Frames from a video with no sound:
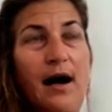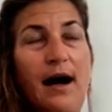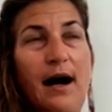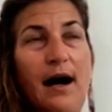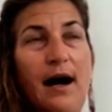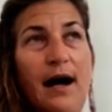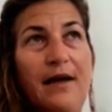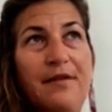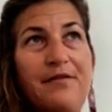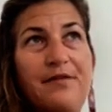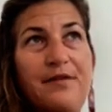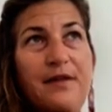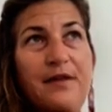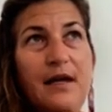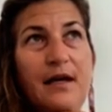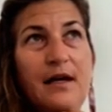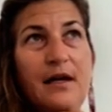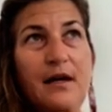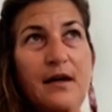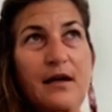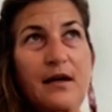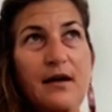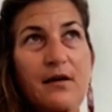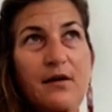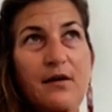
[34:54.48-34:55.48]
I
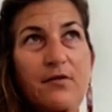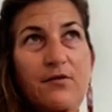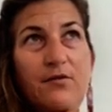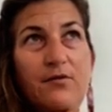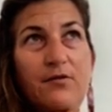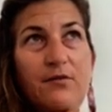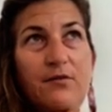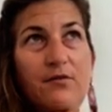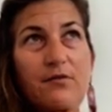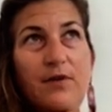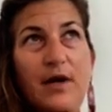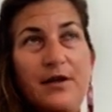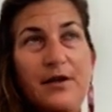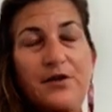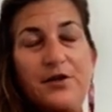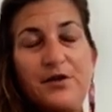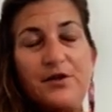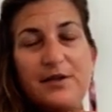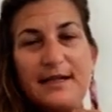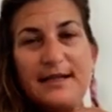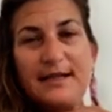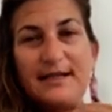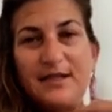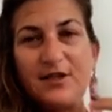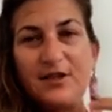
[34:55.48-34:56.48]
think what you're
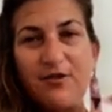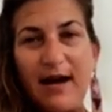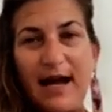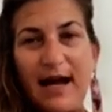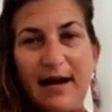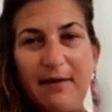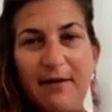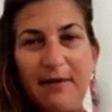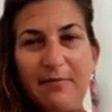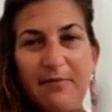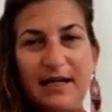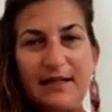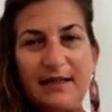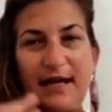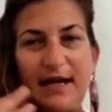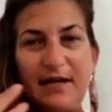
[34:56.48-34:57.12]
describing,